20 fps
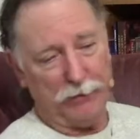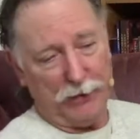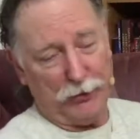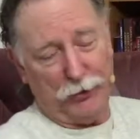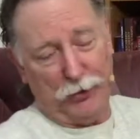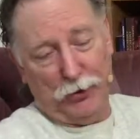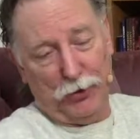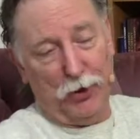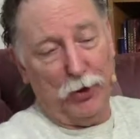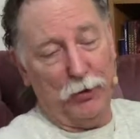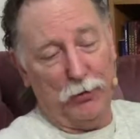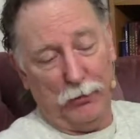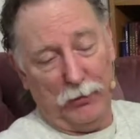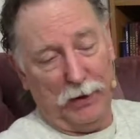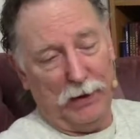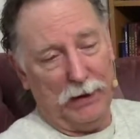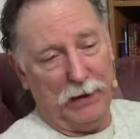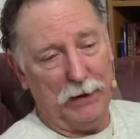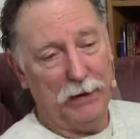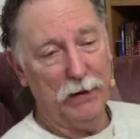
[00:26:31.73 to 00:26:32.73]
As you know,
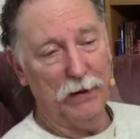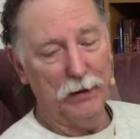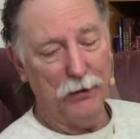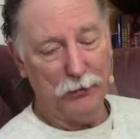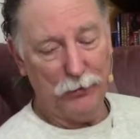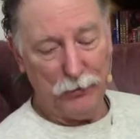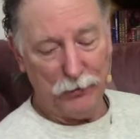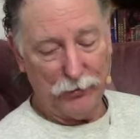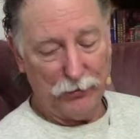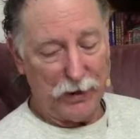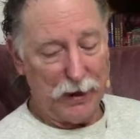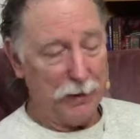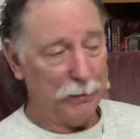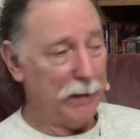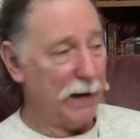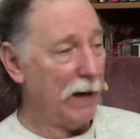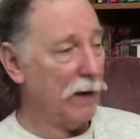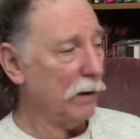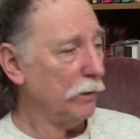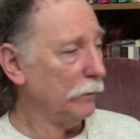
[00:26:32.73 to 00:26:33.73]
when I view Sam
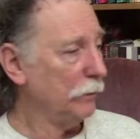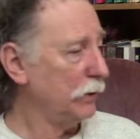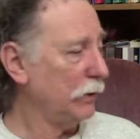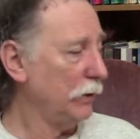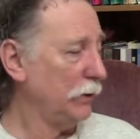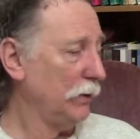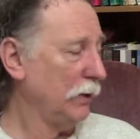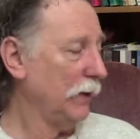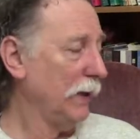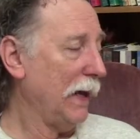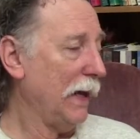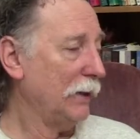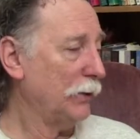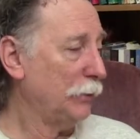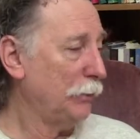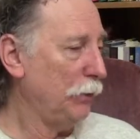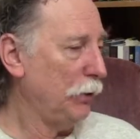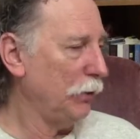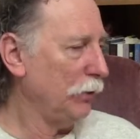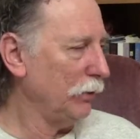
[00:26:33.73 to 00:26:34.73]
Adams, he's the
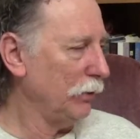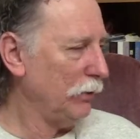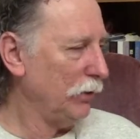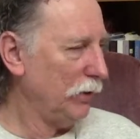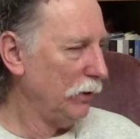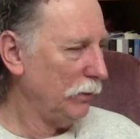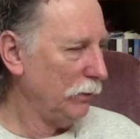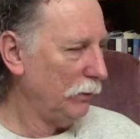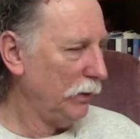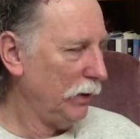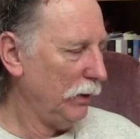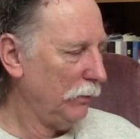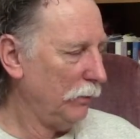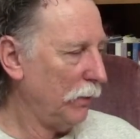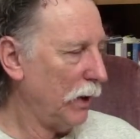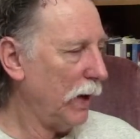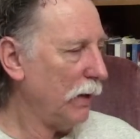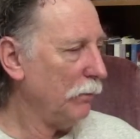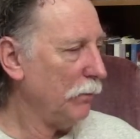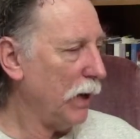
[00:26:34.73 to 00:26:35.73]
last Puritan in
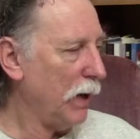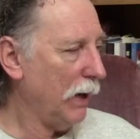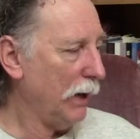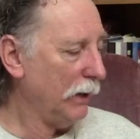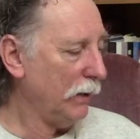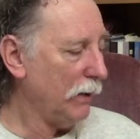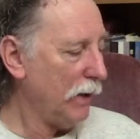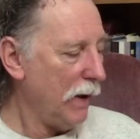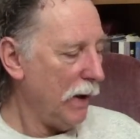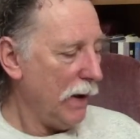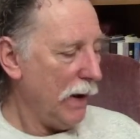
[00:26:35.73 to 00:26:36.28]
my mind.